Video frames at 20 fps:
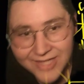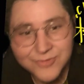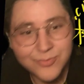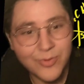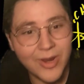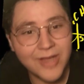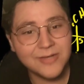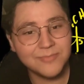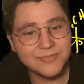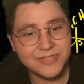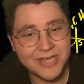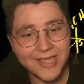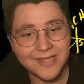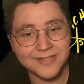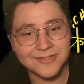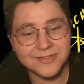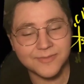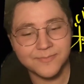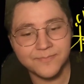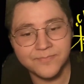it's random
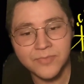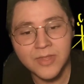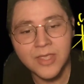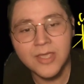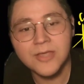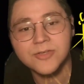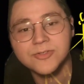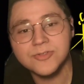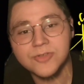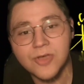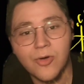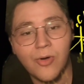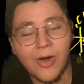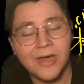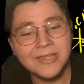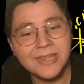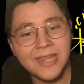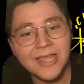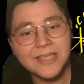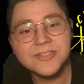chance.
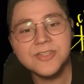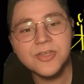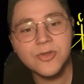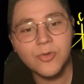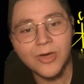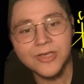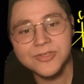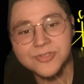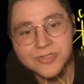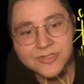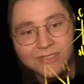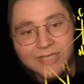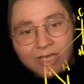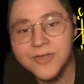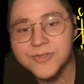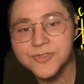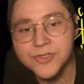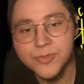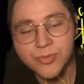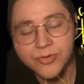So unless the
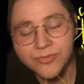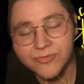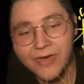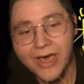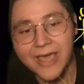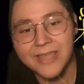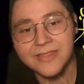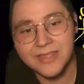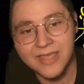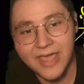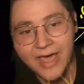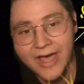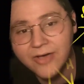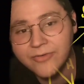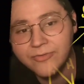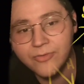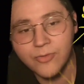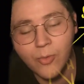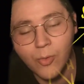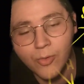question tells you provide the
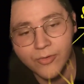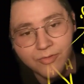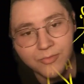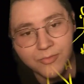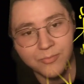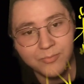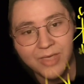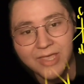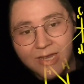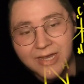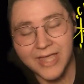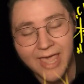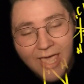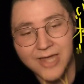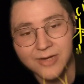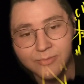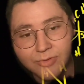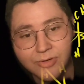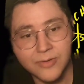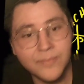alpha or the
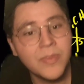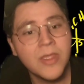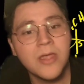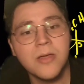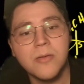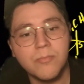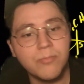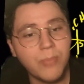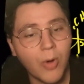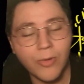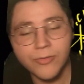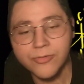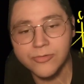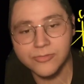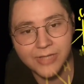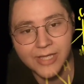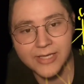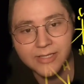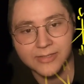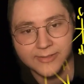beta anomer,
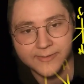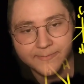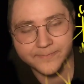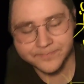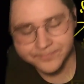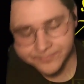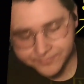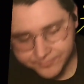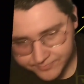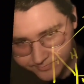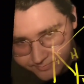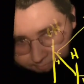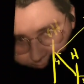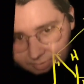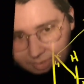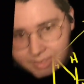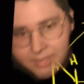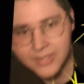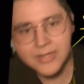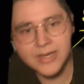both are likely.
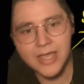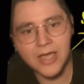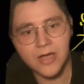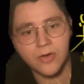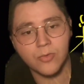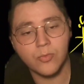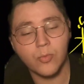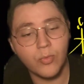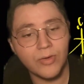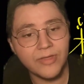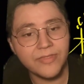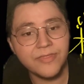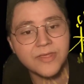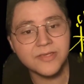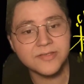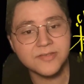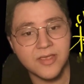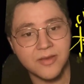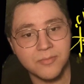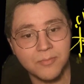Now,
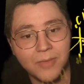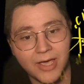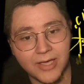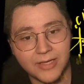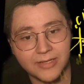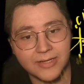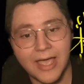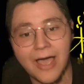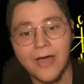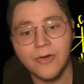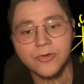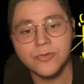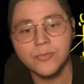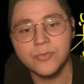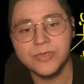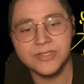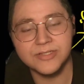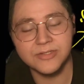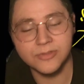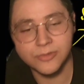with this in mind, how
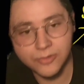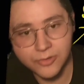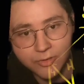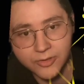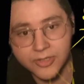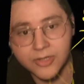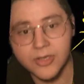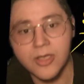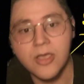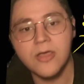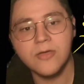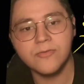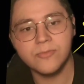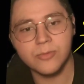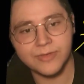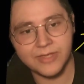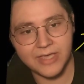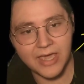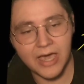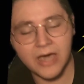can we look
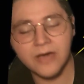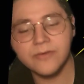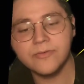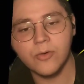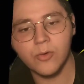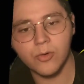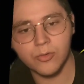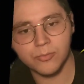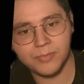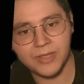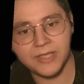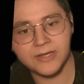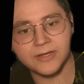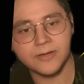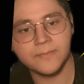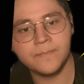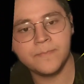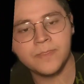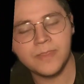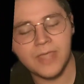for the alpha or
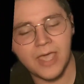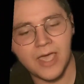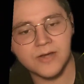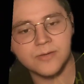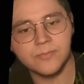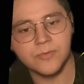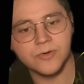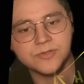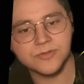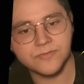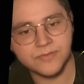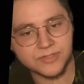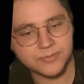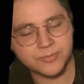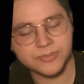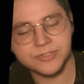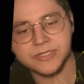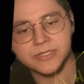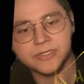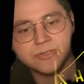beta anomers
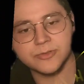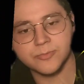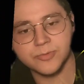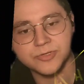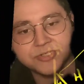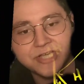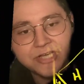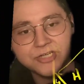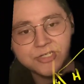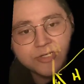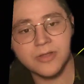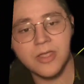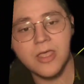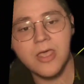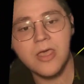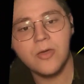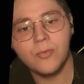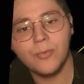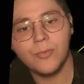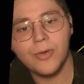of this particular
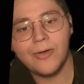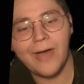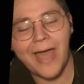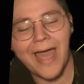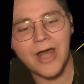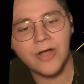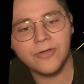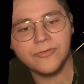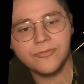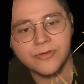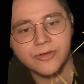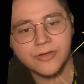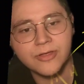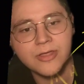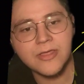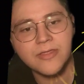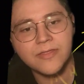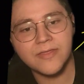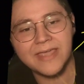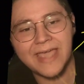projection? Well,
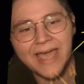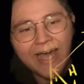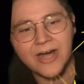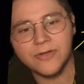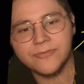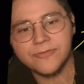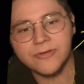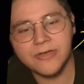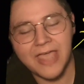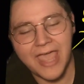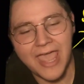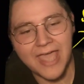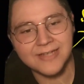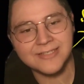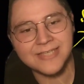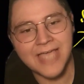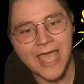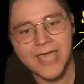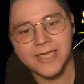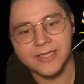alpha, think alpha
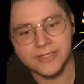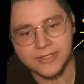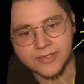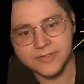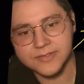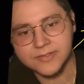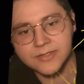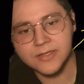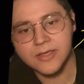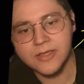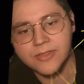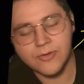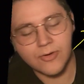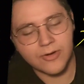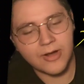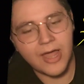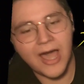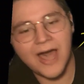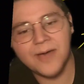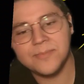antagonist.
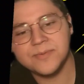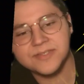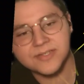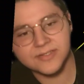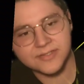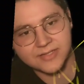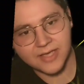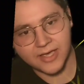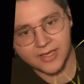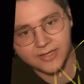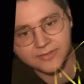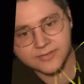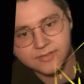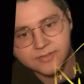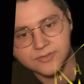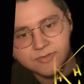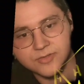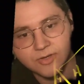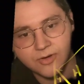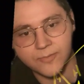They're on opposite
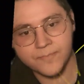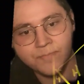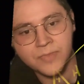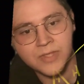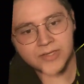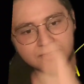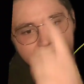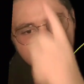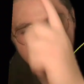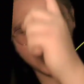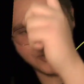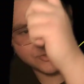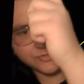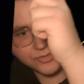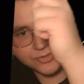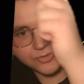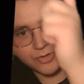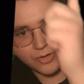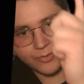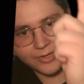sides. So
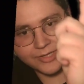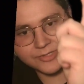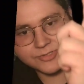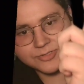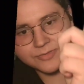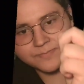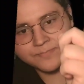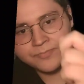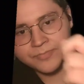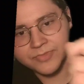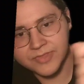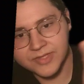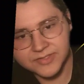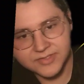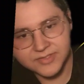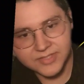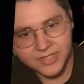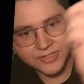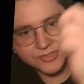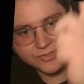CH2OH,
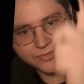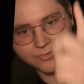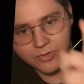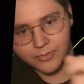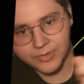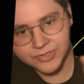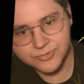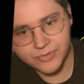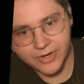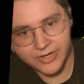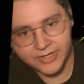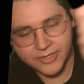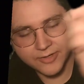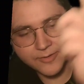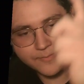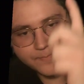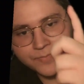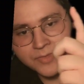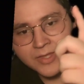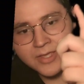this CH2OH right
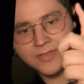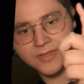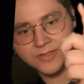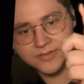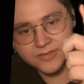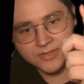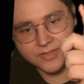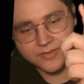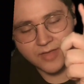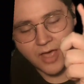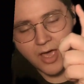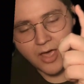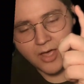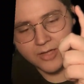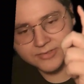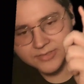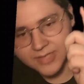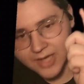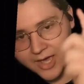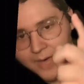here, this is on the
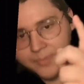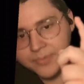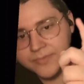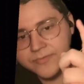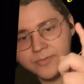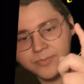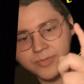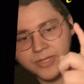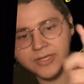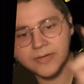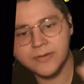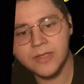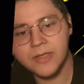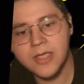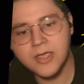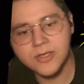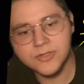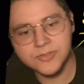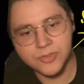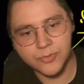top of the
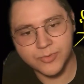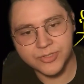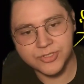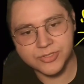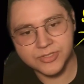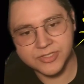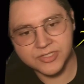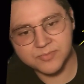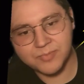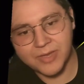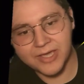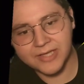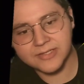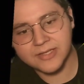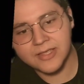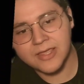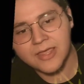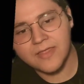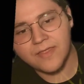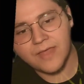plane, so we should
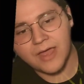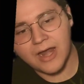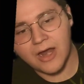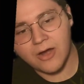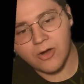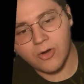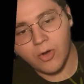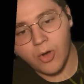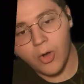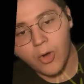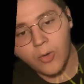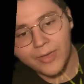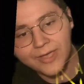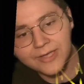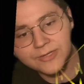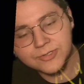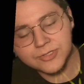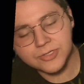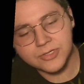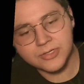expect that our
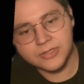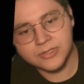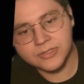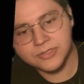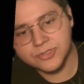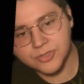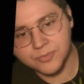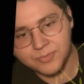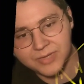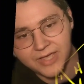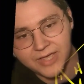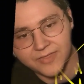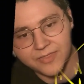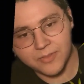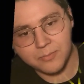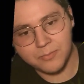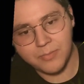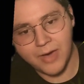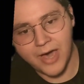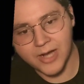OH should be
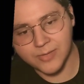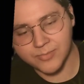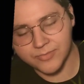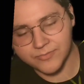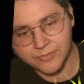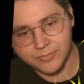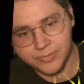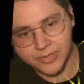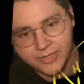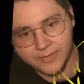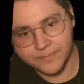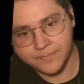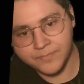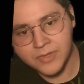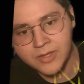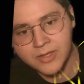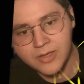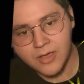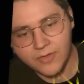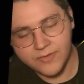at the bottom of the
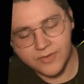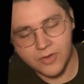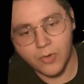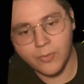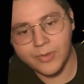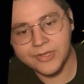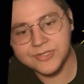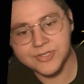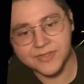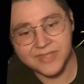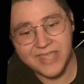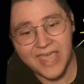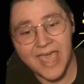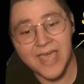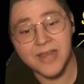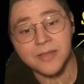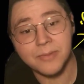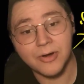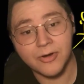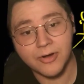plane, the OH on
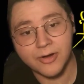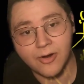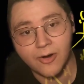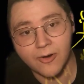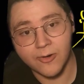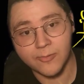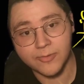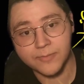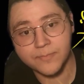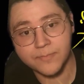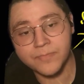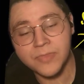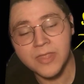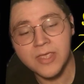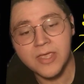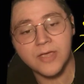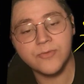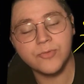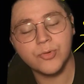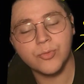the anomeric
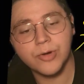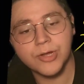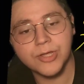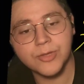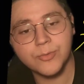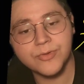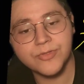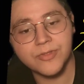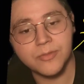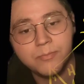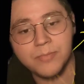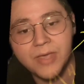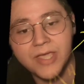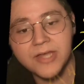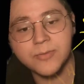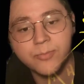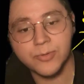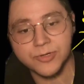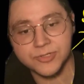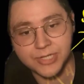carbon. If we're working with a
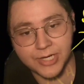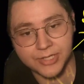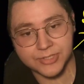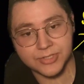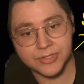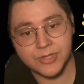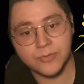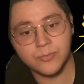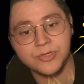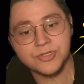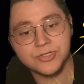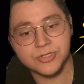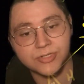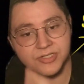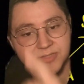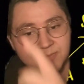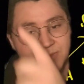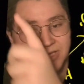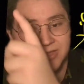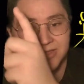beta projection, then we
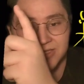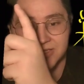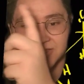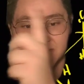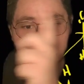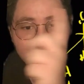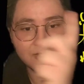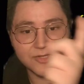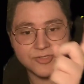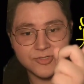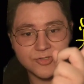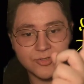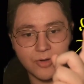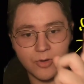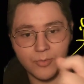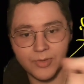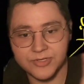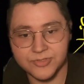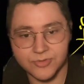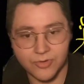should expect this
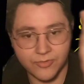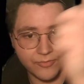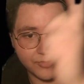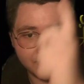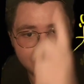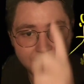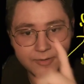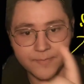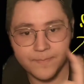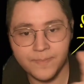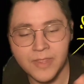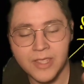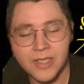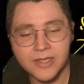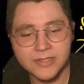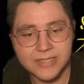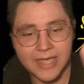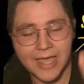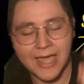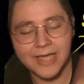CH2OH over here
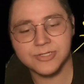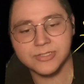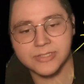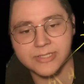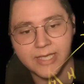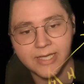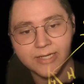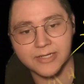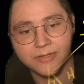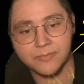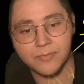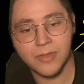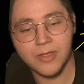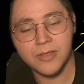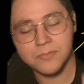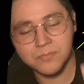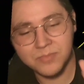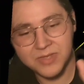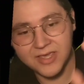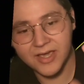to actually end up
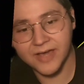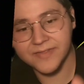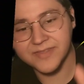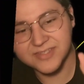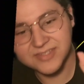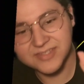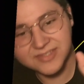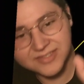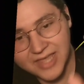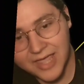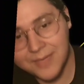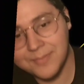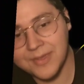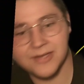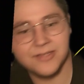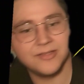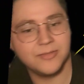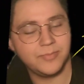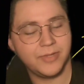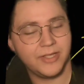being on the
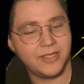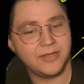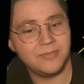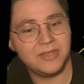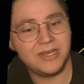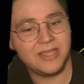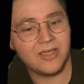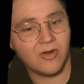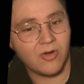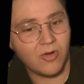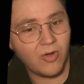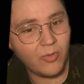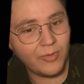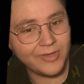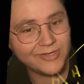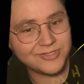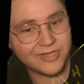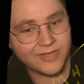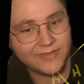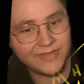same end of the plane, meaning our
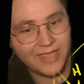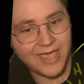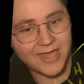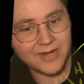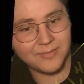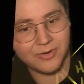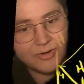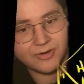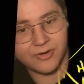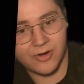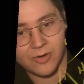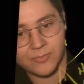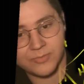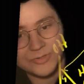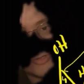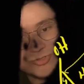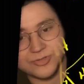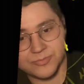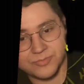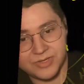OH on the anomeric
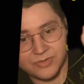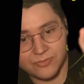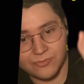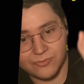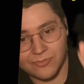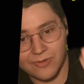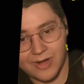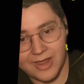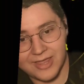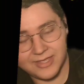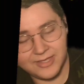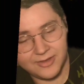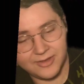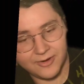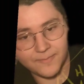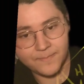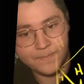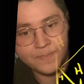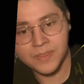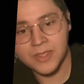carbon should be right
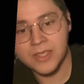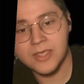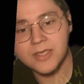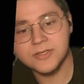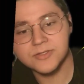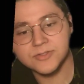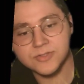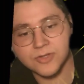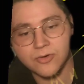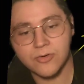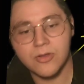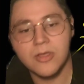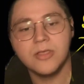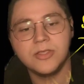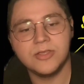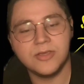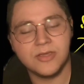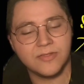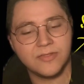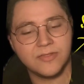here.
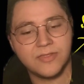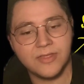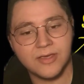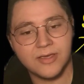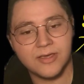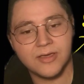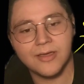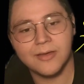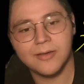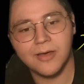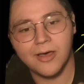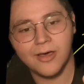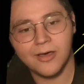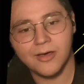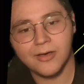So you can think